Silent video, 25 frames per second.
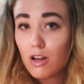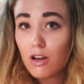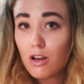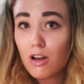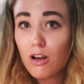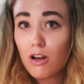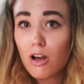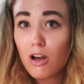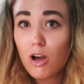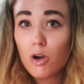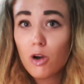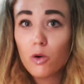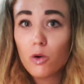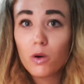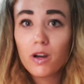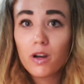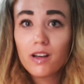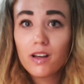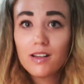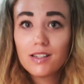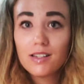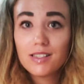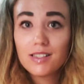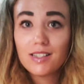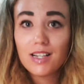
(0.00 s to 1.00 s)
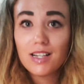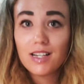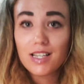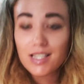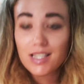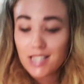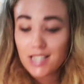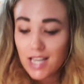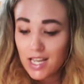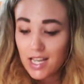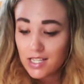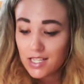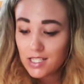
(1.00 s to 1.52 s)
Oh, I
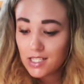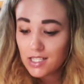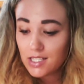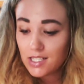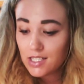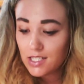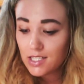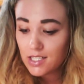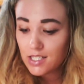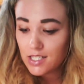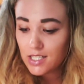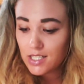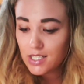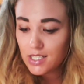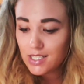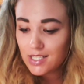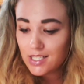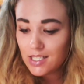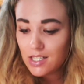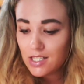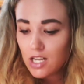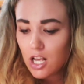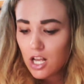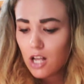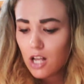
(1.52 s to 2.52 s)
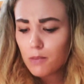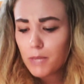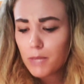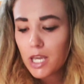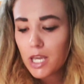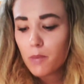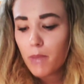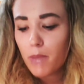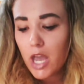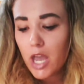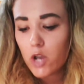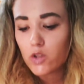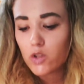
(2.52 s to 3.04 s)
said. I'll be
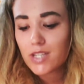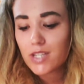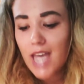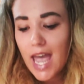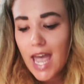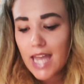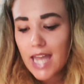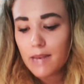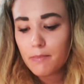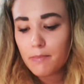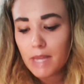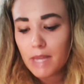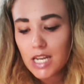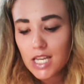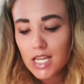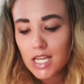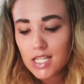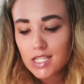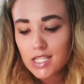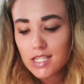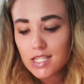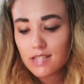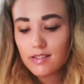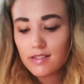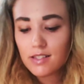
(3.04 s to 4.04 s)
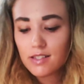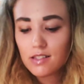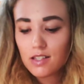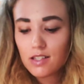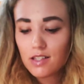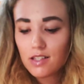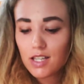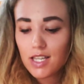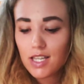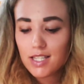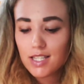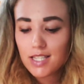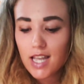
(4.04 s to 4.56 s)
about 10 minutes,
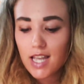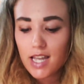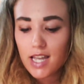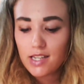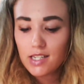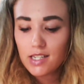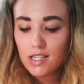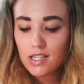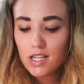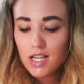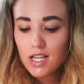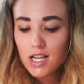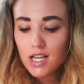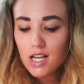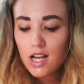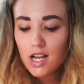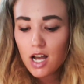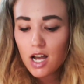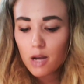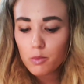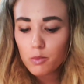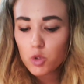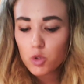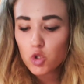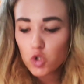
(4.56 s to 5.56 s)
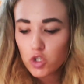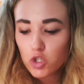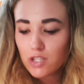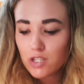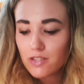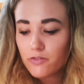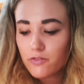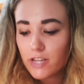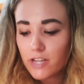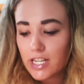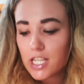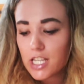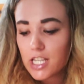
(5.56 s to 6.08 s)
he said. I'm just
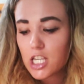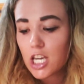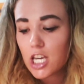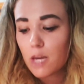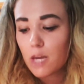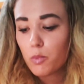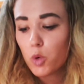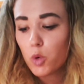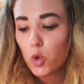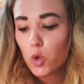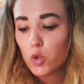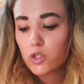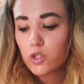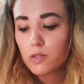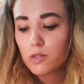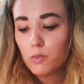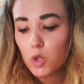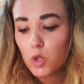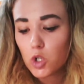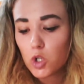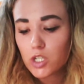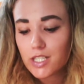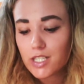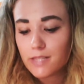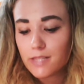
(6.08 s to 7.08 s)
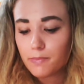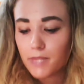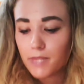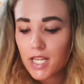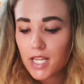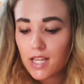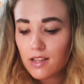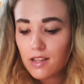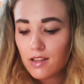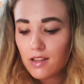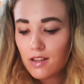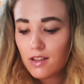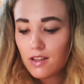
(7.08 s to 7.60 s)
finishing a post-mortem.
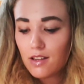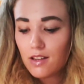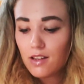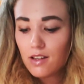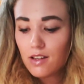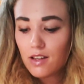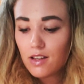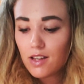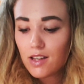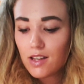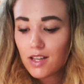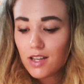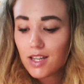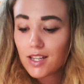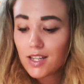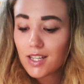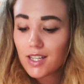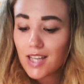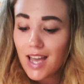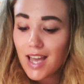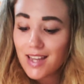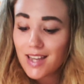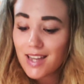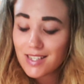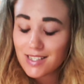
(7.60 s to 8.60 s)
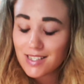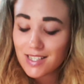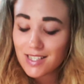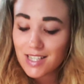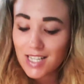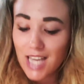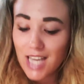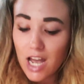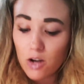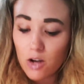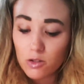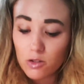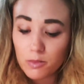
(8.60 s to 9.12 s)
Then he added to the
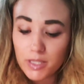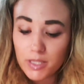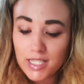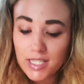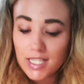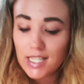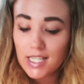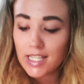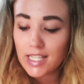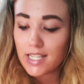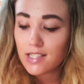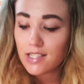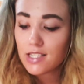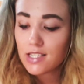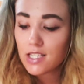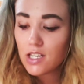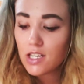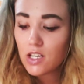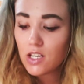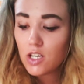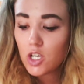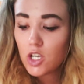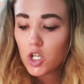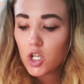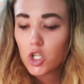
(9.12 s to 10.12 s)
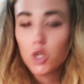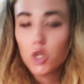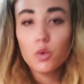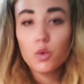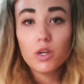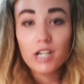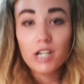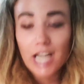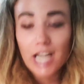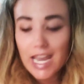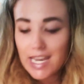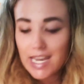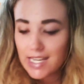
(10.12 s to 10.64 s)
cowled Basilius, You were
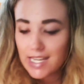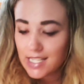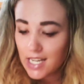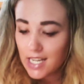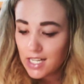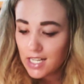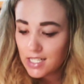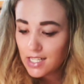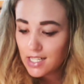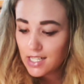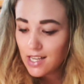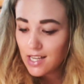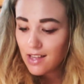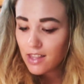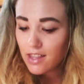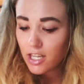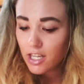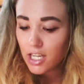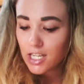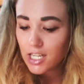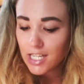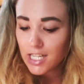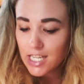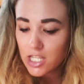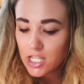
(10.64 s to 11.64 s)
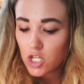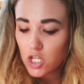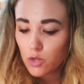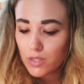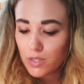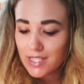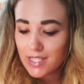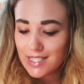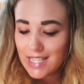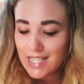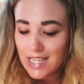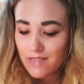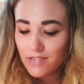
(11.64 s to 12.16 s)
right. The creature was
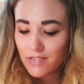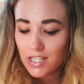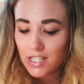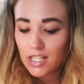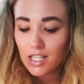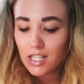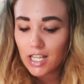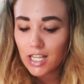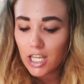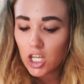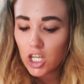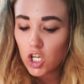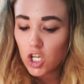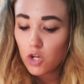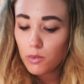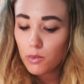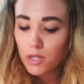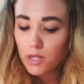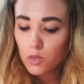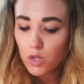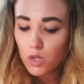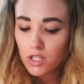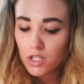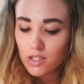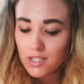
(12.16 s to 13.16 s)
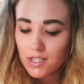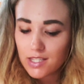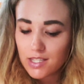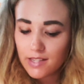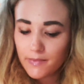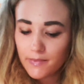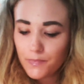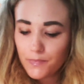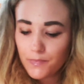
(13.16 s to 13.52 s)
definitely human once.